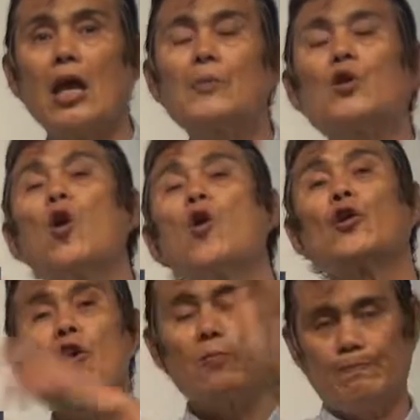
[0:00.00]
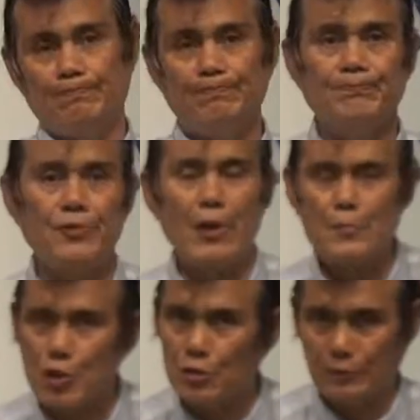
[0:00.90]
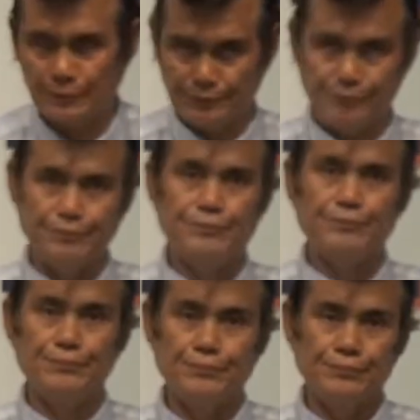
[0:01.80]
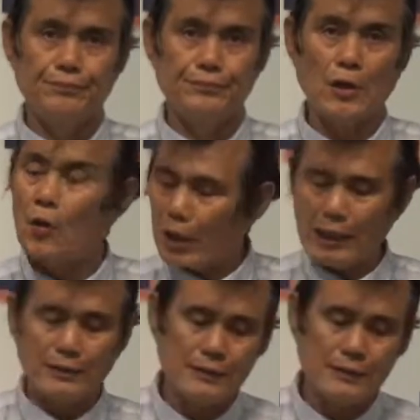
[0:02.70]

will call up rapture. All right,